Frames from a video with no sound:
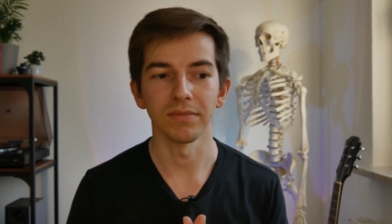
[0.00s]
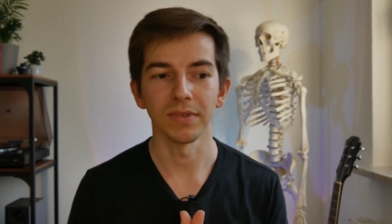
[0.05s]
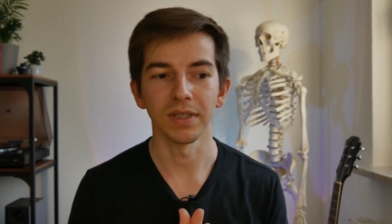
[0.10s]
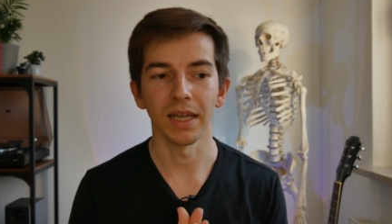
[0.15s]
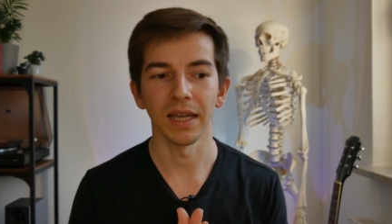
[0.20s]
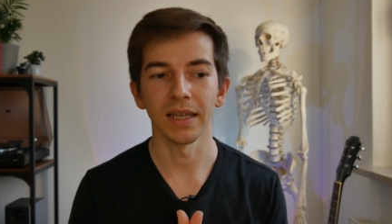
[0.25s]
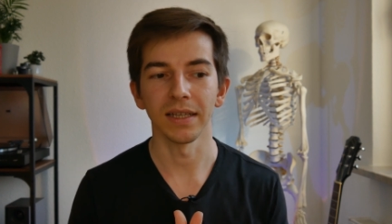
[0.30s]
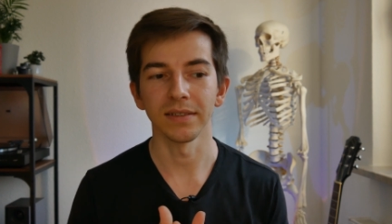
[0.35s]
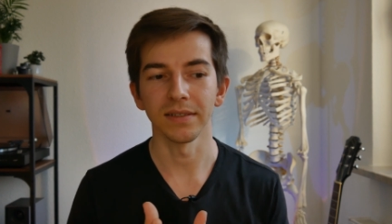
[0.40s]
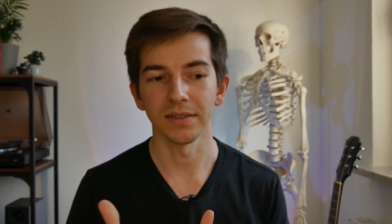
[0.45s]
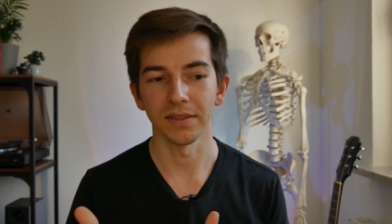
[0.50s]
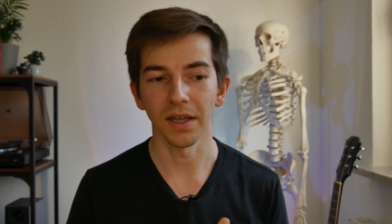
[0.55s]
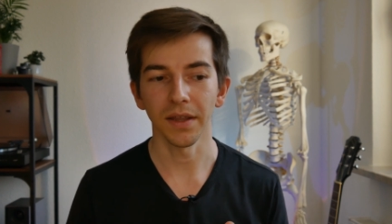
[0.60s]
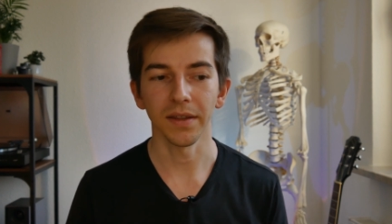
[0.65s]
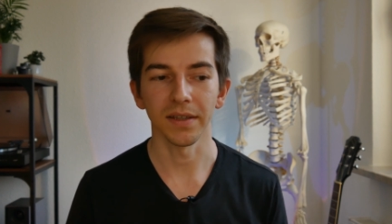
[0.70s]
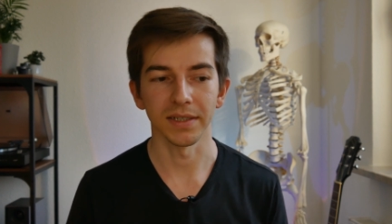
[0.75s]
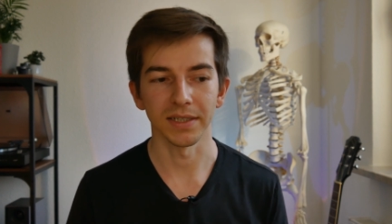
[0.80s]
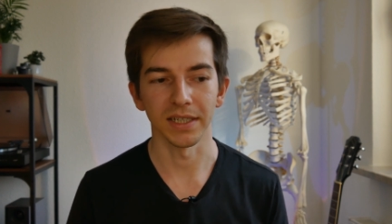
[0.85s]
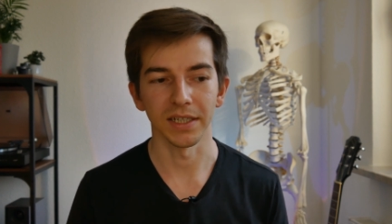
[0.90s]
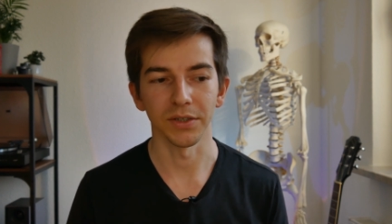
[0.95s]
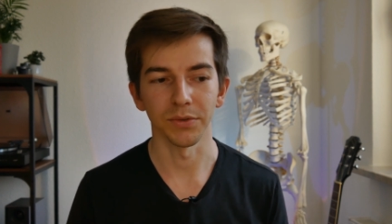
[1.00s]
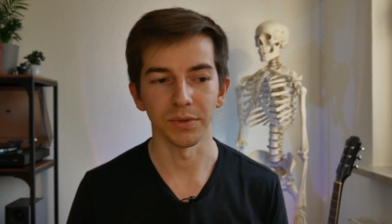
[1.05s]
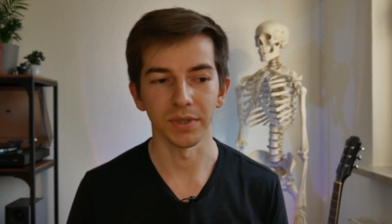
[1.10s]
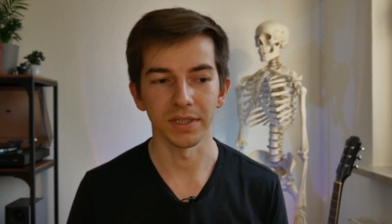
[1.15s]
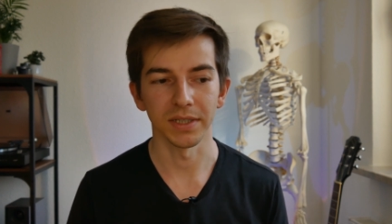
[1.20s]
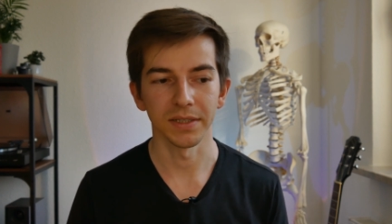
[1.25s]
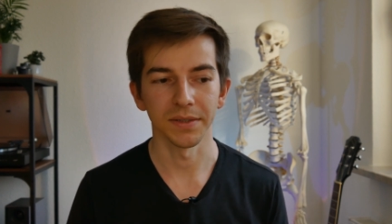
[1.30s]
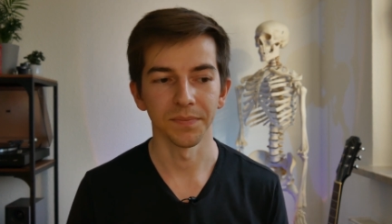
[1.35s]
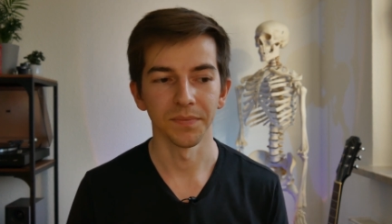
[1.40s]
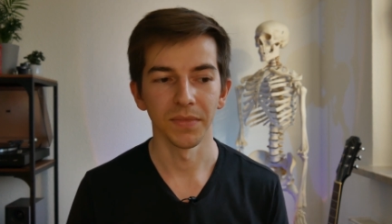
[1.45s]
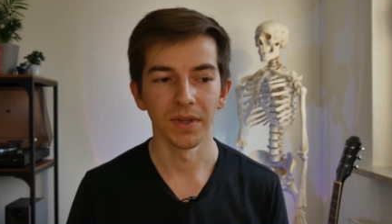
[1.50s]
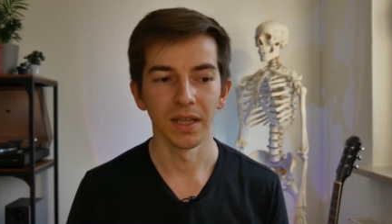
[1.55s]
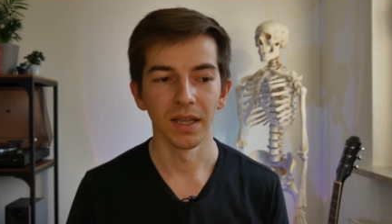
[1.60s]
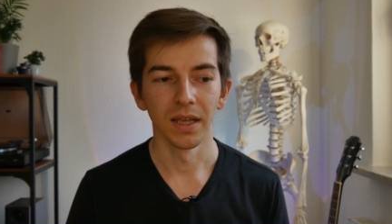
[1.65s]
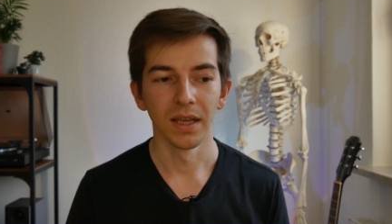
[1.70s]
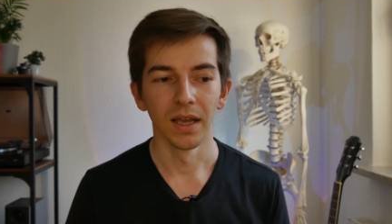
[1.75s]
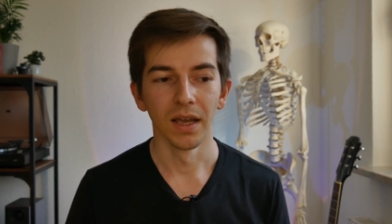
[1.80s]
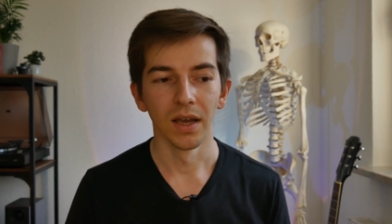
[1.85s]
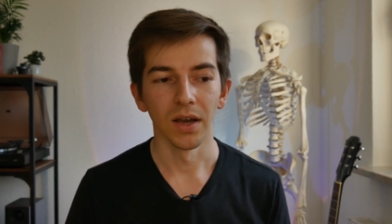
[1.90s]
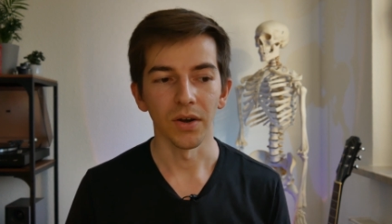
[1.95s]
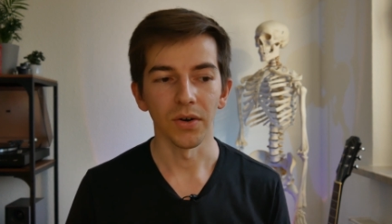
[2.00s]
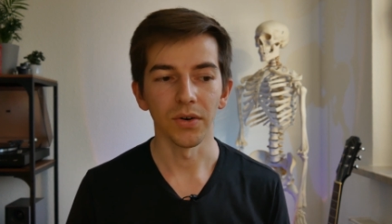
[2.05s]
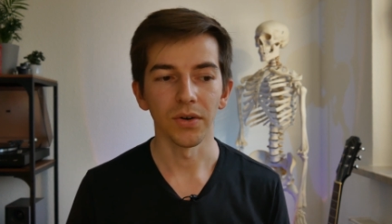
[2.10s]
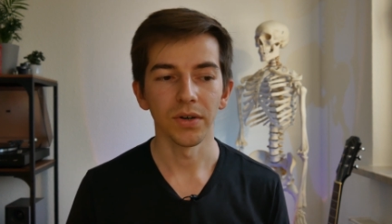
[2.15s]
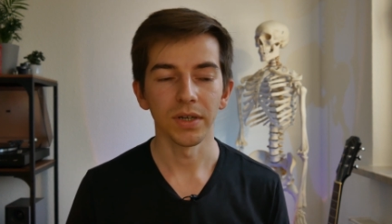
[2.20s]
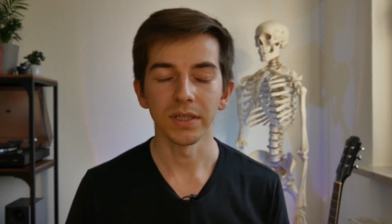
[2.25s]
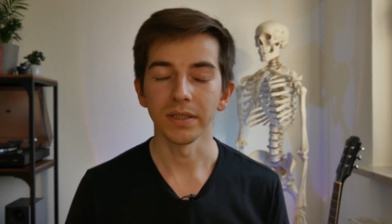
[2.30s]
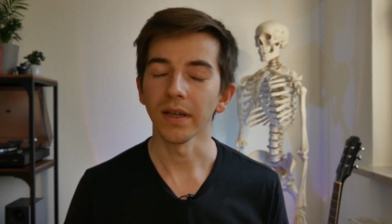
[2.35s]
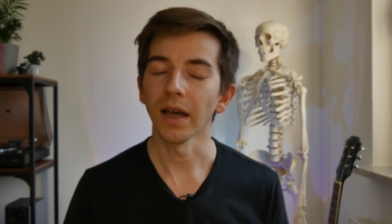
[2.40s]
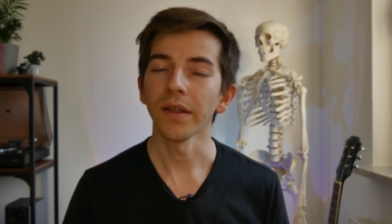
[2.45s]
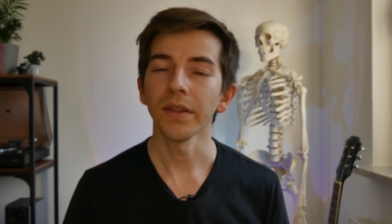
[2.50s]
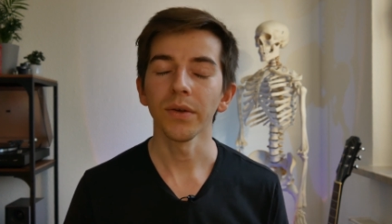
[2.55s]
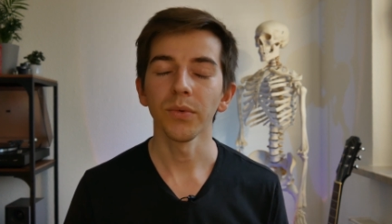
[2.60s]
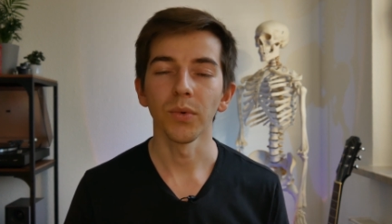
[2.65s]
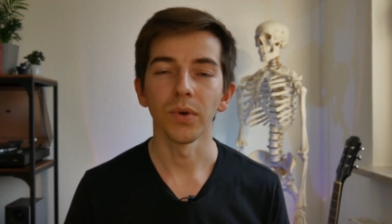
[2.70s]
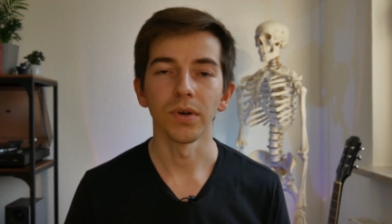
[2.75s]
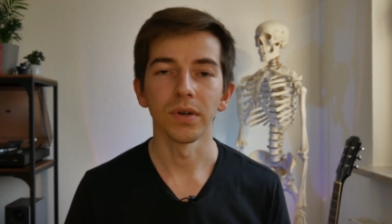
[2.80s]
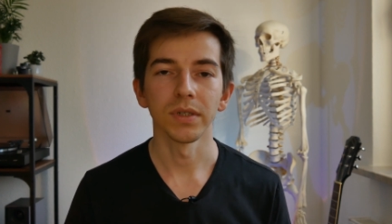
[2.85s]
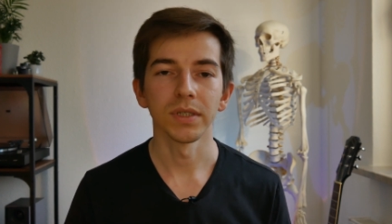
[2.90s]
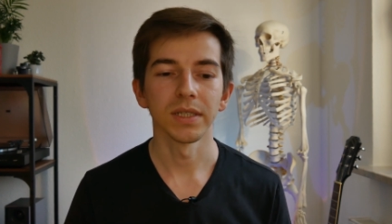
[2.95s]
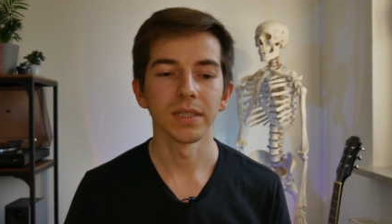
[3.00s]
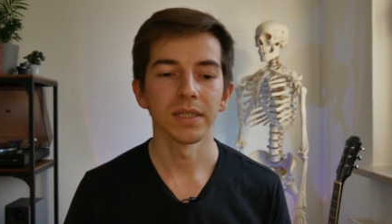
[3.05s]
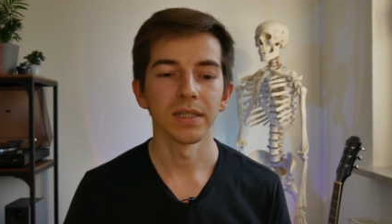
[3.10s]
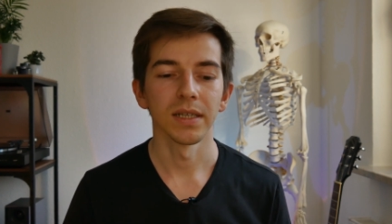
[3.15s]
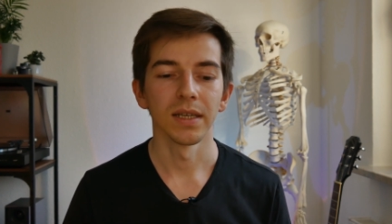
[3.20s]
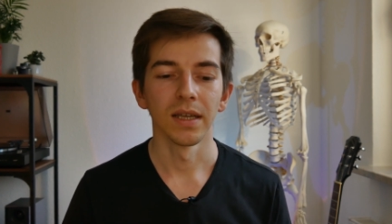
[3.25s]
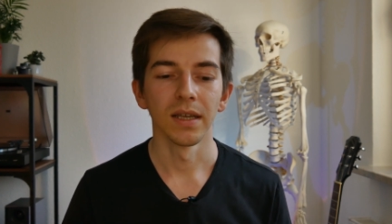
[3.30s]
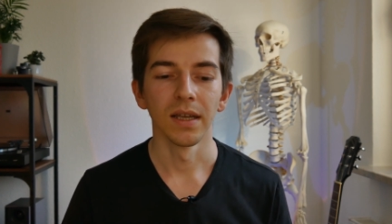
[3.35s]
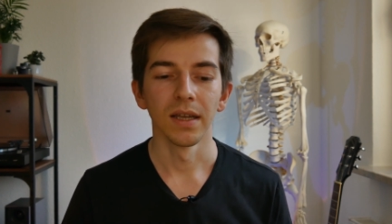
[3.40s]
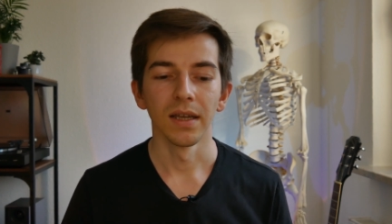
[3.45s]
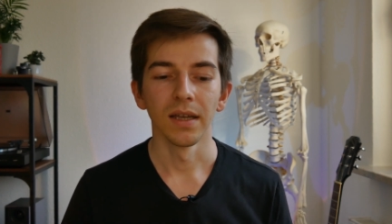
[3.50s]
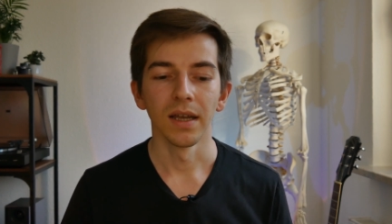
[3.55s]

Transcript: and another sequence, or in other words,